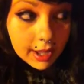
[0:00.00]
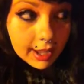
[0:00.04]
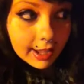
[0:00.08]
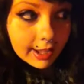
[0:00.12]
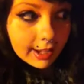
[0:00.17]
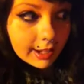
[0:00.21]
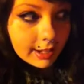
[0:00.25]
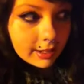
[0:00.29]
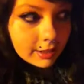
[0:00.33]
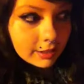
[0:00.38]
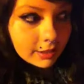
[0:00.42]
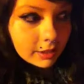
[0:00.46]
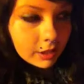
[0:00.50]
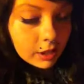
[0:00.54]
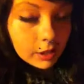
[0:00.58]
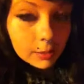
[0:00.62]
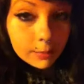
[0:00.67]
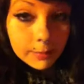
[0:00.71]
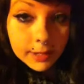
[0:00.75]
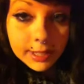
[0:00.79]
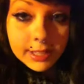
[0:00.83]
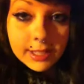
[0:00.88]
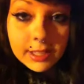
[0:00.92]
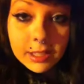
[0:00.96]
And
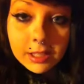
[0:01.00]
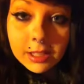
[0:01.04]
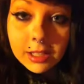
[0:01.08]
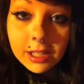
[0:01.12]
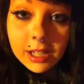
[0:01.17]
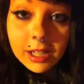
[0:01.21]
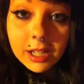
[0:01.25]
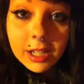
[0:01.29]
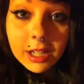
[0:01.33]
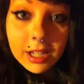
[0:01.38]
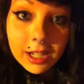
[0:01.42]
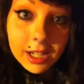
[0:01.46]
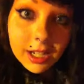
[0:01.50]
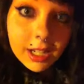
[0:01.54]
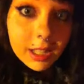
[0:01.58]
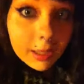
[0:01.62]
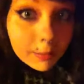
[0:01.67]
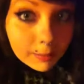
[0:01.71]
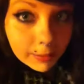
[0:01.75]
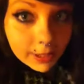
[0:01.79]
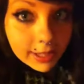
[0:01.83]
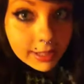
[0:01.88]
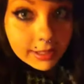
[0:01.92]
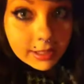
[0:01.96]
basically,
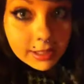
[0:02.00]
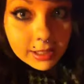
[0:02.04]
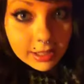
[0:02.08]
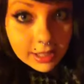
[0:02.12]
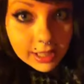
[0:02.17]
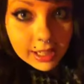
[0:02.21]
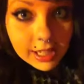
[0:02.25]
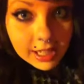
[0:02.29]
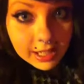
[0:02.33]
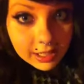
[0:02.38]
it's basically